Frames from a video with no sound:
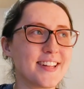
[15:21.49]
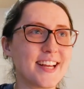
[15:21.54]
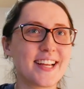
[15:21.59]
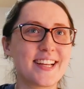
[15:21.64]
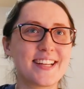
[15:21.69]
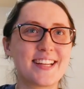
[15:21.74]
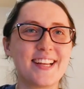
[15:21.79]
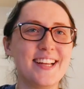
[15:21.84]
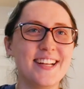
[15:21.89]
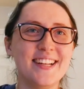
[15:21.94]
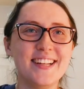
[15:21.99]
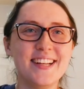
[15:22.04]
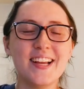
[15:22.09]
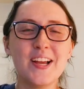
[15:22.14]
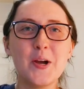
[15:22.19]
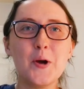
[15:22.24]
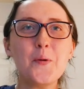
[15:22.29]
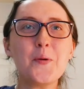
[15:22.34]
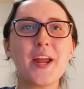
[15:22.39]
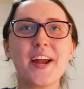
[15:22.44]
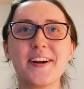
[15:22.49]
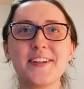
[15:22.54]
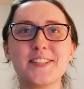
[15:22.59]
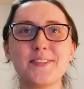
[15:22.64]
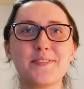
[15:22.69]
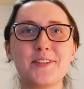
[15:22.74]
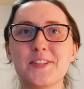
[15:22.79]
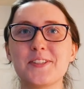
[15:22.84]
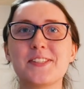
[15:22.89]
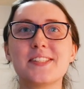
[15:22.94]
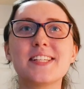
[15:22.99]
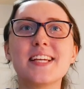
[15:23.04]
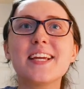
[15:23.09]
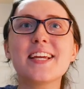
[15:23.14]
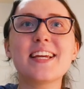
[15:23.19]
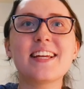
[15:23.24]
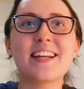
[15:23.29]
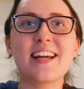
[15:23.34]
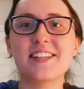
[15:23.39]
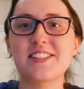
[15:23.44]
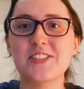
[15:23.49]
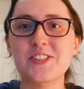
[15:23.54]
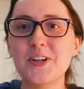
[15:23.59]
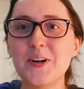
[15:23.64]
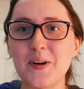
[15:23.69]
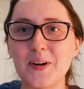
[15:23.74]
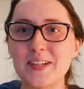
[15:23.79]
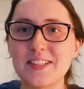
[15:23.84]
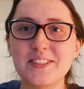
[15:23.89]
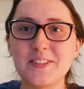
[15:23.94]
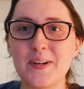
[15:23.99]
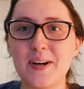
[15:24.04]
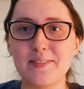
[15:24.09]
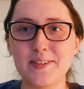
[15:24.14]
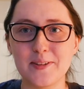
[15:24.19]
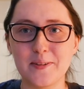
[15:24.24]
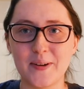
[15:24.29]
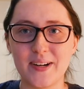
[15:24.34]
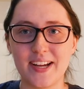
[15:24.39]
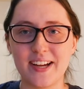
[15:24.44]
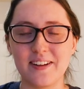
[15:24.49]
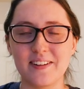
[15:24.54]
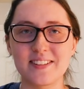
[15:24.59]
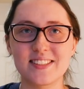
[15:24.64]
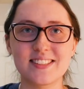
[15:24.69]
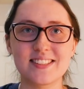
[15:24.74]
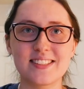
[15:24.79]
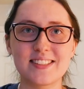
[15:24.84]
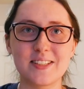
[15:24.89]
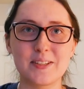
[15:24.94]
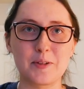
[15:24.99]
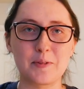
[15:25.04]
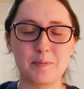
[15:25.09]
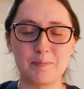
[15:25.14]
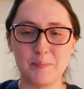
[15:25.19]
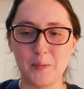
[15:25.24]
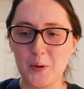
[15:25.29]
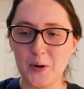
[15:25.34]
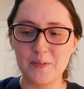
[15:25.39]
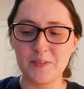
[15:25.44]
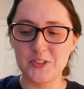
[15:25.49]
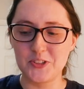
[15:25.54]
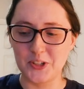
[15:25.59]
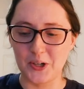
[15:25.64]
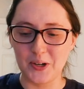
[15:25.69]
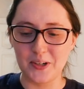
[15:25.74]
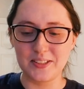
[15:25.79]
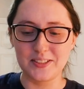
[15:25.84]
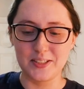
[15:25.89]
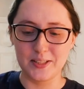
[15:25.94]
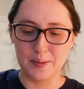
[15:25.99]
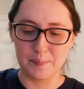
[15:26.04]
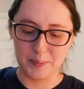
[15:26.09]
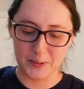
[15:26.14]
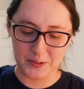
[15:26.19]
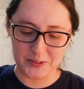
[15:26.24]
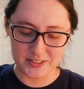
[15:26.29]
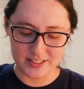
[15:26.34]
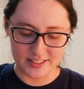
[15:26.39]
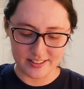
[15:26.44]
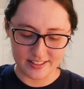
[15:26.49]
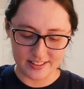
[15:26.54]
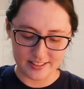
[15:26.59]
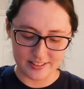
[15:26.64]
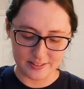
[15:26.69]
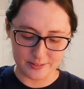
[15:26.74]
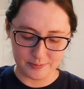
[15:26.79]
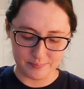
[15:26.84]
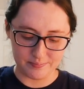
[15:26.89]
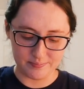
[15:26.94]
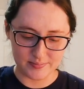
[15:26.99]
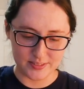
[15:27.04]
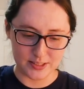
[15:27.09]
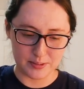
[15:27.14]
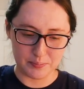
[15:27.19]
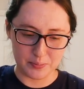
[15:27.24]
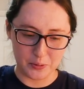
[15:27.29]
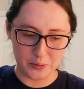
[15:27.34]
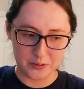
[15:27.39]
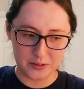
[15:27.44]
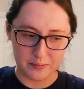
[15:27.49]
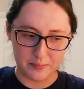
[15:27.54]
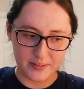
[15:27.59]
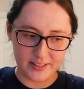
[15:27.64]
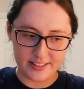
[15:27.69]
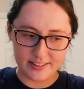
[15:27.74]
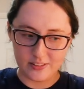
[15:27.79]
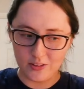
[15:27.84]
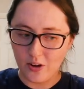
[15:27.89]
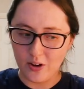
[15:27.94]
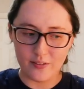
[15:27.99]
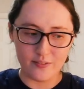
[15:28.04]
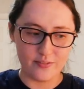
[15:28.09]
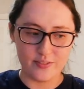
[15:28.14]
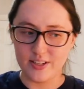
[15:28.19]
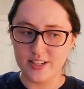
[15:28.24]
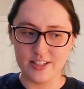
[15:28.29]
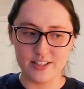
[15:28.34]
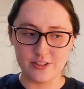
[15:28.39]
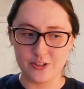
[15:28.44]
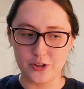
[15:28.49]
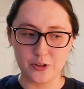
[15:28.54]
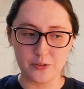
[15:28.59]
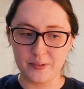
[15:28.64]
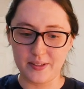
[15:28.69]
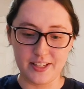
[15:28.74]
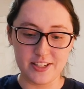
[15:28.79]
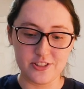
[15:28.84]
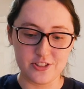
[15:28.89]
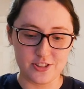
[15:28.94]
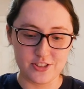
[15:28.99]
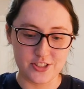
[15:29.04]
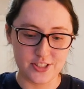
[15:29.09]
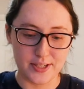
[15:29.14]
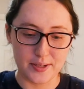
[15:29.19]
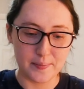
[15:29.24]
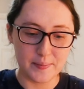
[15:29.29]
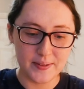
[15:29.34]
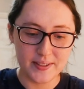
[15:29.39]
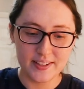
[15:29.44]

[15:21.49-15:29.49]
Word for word: like who cares if you're seen as a jerk to everyone else? You're more of a jerk to the person that you supposedly love in your relationship.